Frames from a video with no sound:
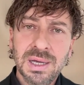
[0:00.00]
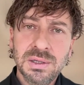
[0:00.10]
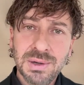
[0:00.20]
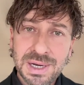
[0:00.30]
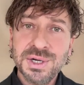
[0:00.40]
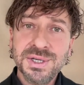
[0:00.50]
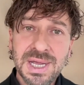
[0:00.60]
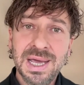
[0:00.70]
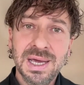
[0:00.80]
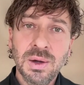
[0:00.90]
to
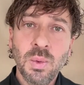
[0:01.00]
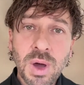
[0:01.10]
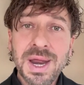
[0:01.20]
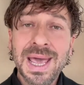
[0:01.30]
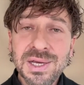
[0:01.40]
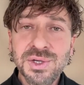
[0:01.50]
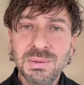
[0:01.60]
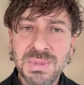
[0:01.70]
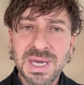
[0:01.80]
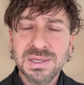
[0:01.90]
understand what
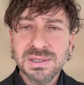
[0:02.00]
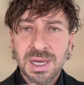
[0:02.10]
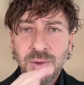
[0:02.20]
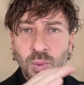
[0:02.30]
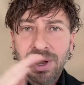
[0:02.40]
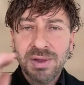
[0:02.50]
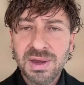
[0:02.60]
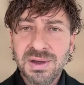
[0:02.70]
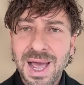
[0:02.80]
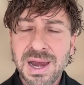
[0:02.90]
aging means and what are
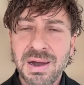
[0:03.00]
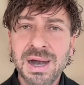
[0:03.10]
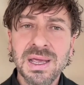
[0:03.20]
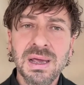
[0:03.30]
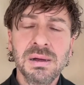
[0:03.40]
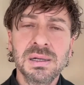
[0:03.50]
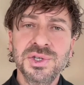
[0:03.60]
the hierarchical